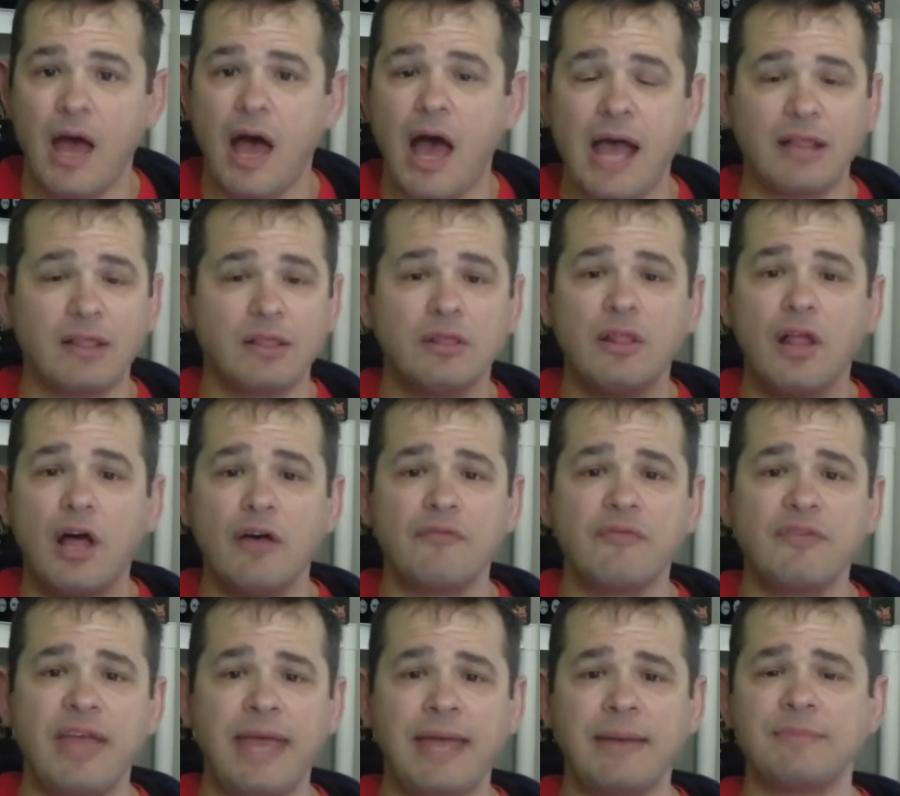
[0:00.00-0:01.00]
I
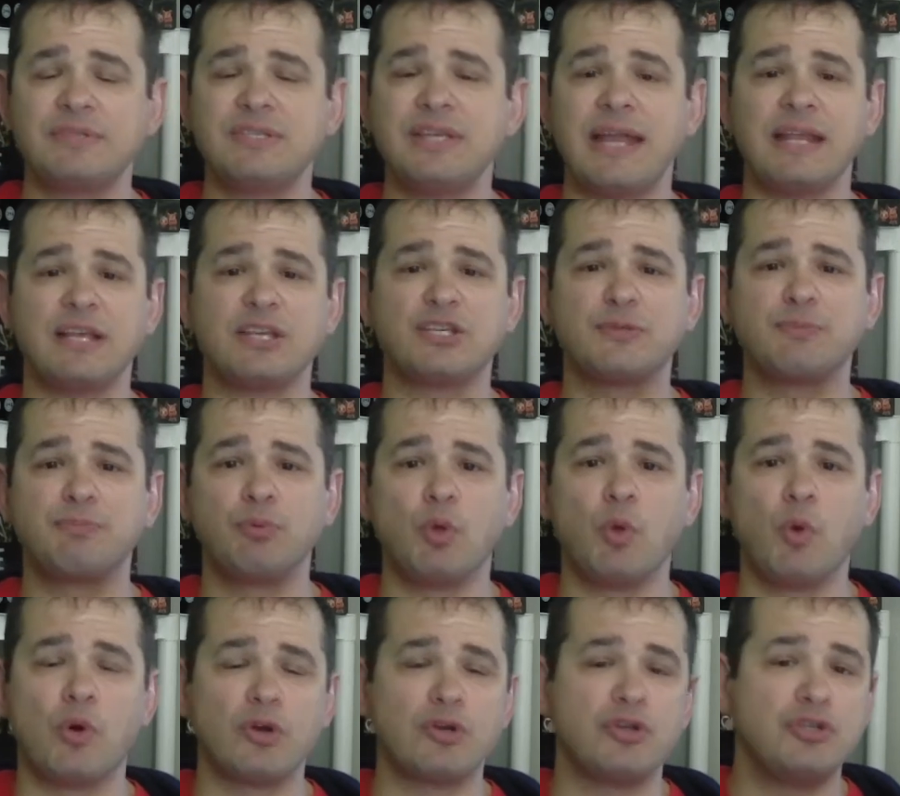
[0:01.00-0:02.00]
love games that
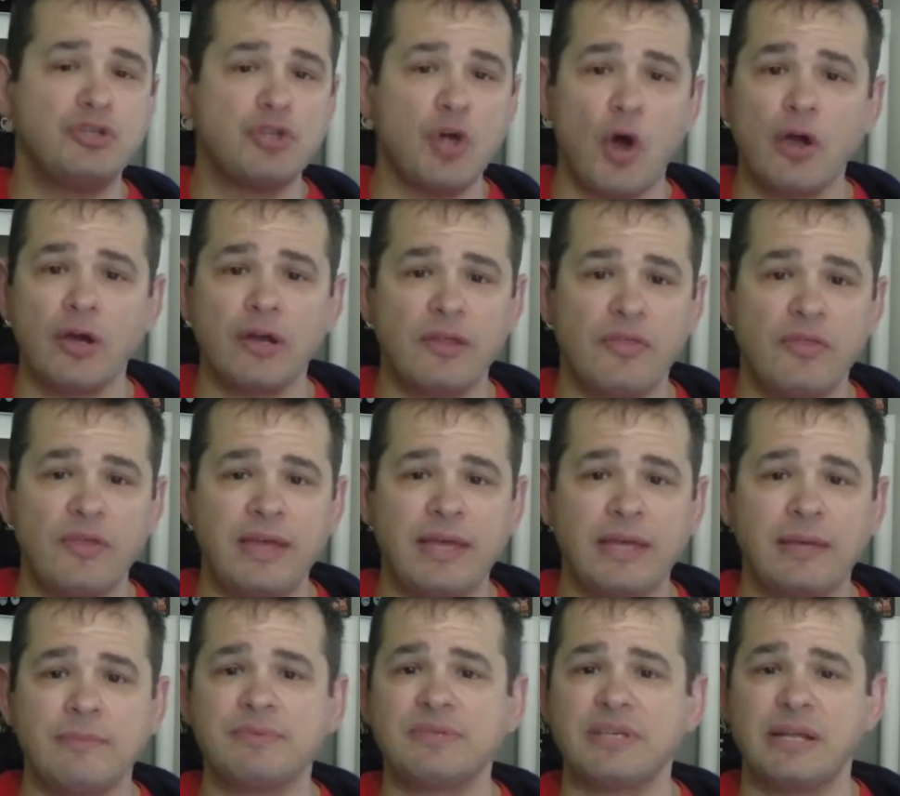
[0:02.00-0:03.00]
explore dark
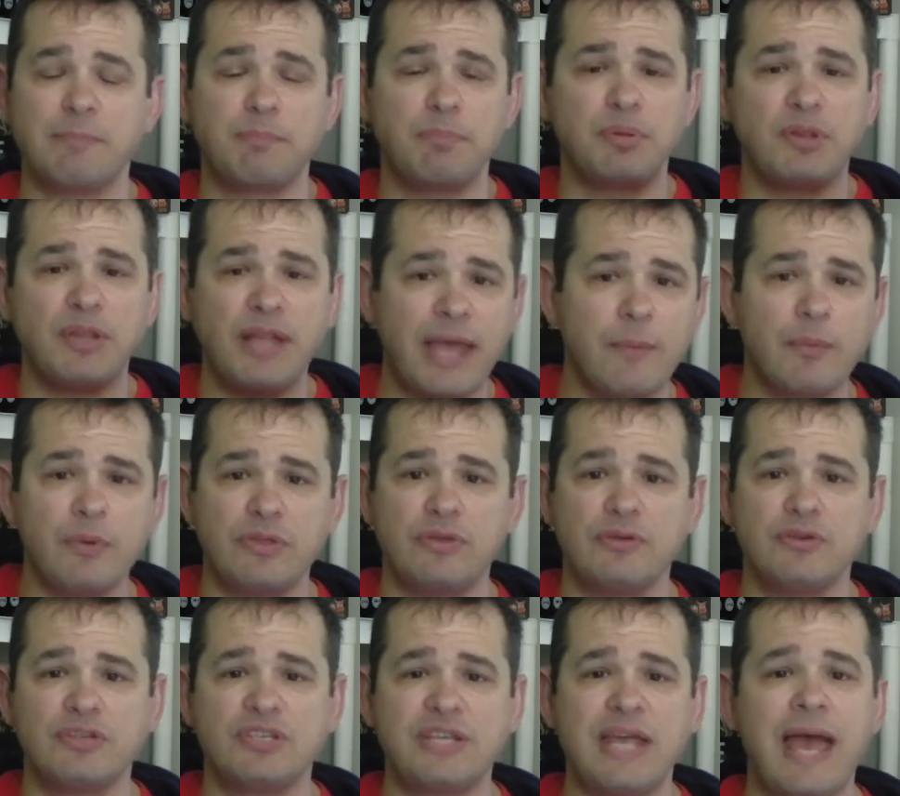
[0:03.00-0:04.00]
themes and play with
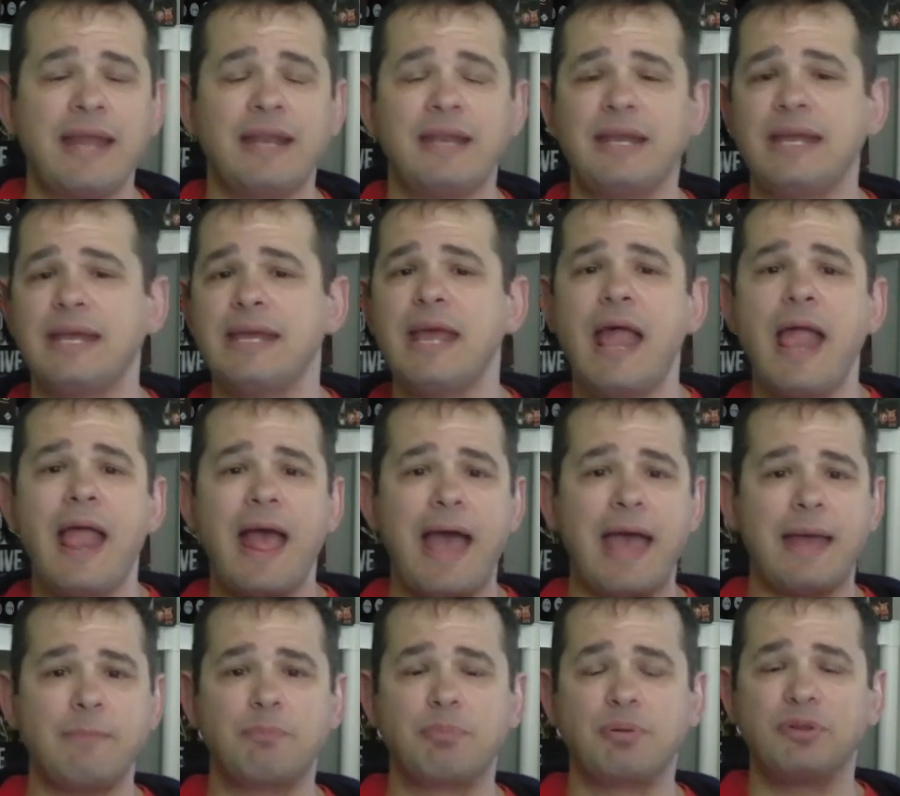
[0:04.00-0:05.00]
your sanity
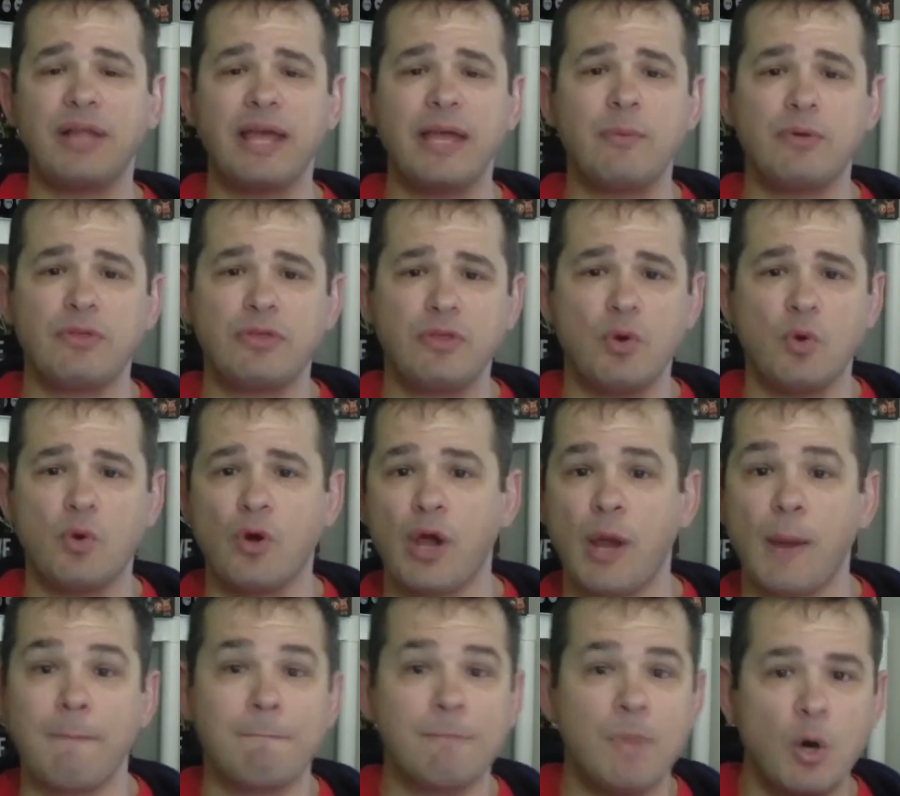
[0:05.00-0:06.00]
and play with your
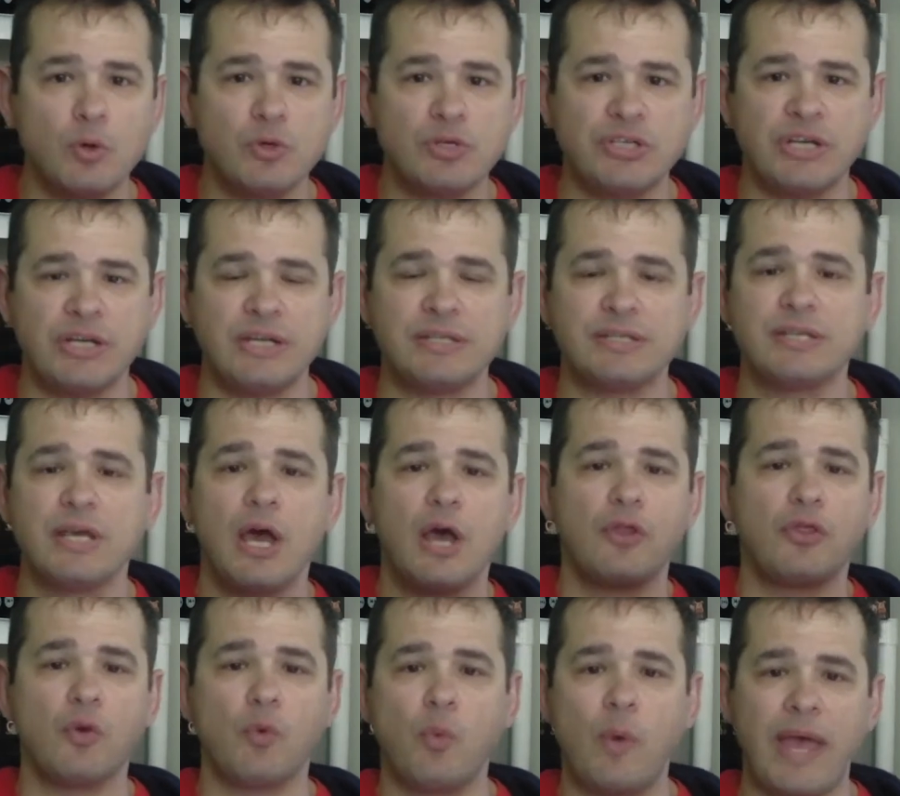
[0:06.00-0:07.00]
emotions
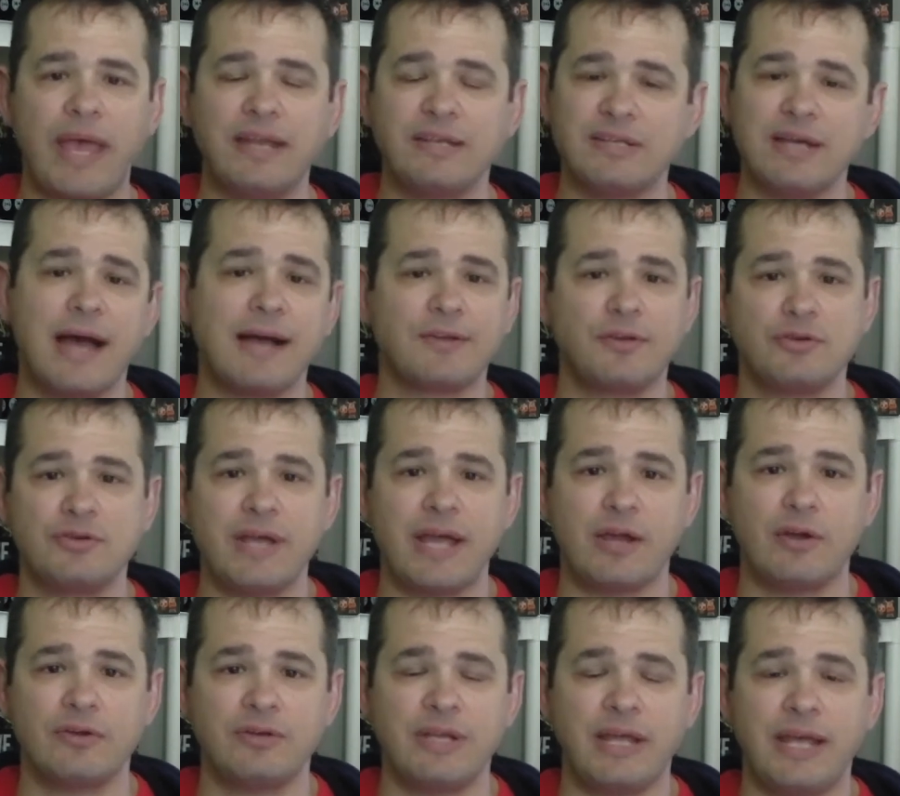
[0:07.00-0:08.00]
the way Dr.
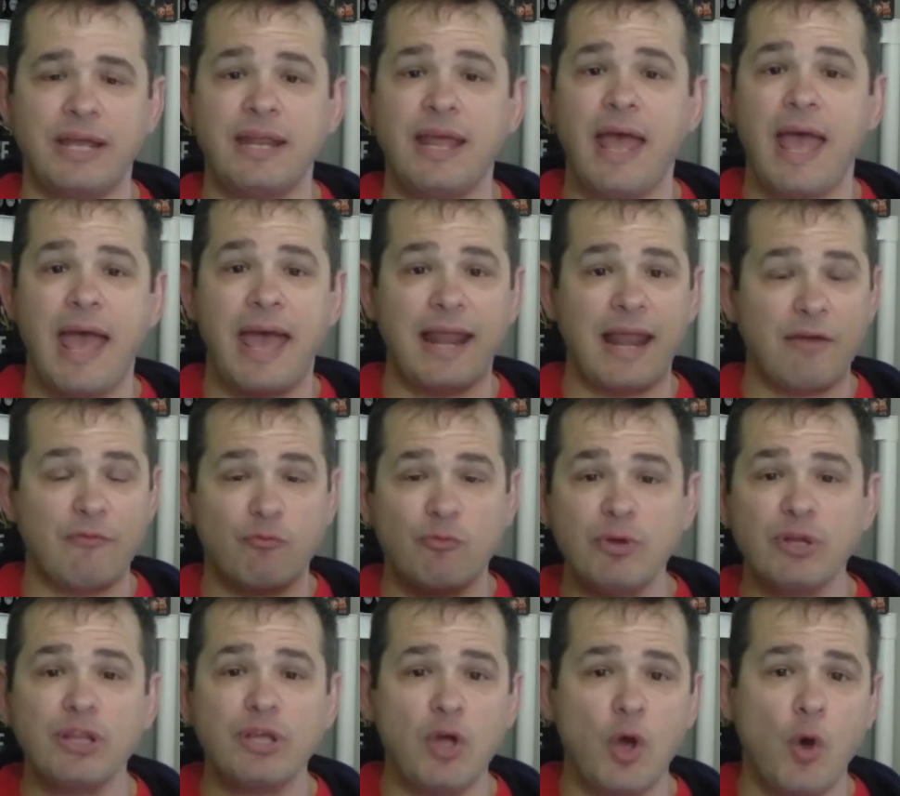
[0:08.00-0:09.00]
Dekker did, and I
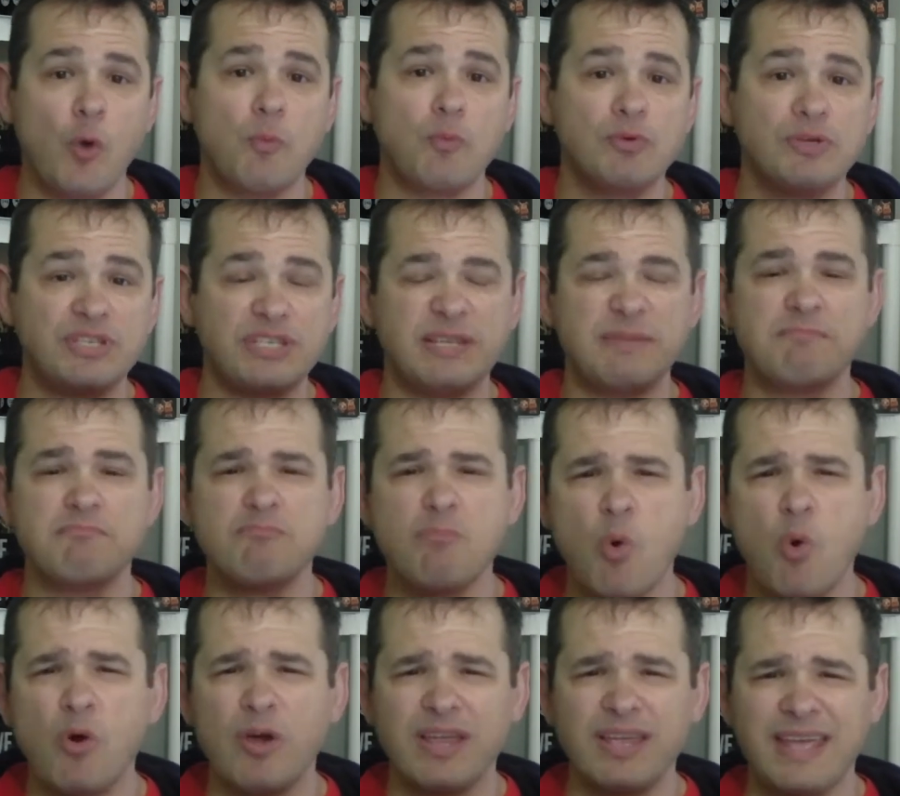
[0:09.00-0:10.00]
really hope we see
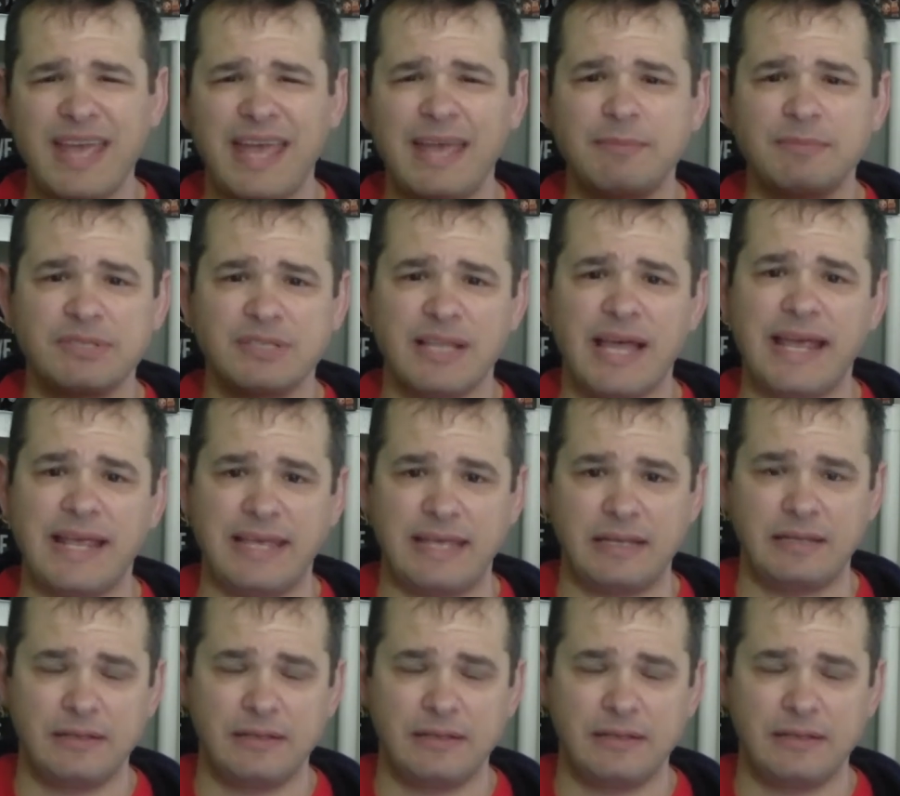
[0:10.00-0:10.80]
more games like it.